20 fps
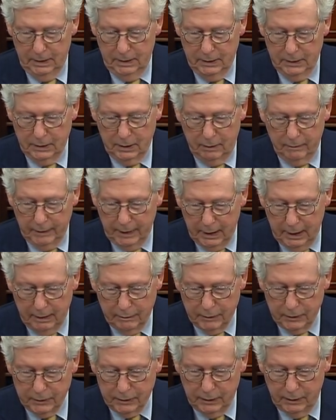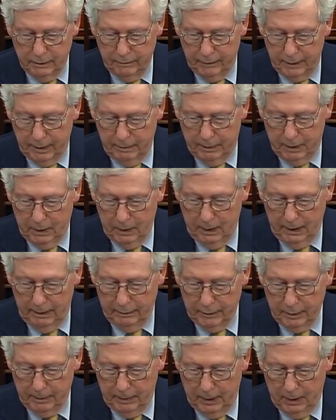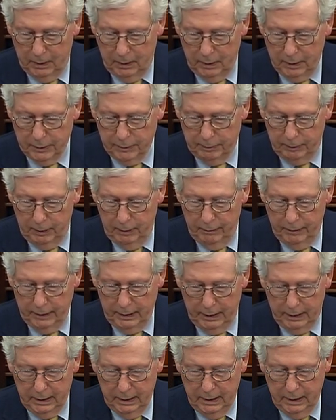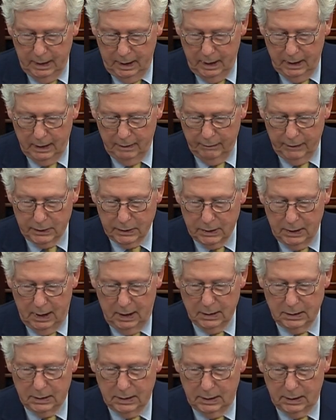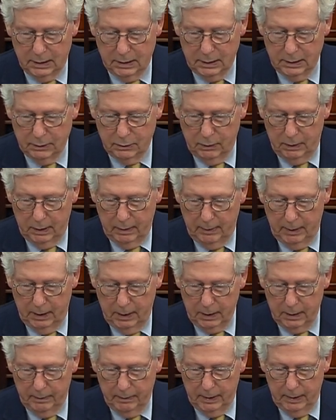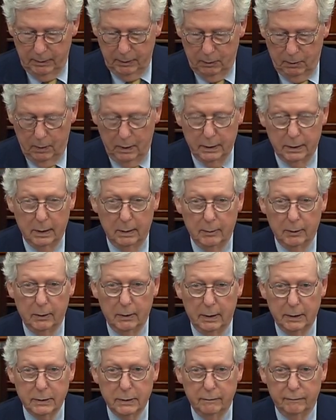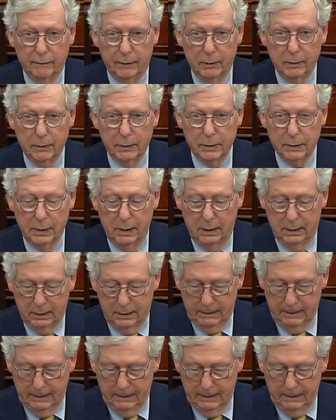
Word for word: Survey after survey, poll after poll has proven that none of this nonsense is what American people want Democrats to focus on.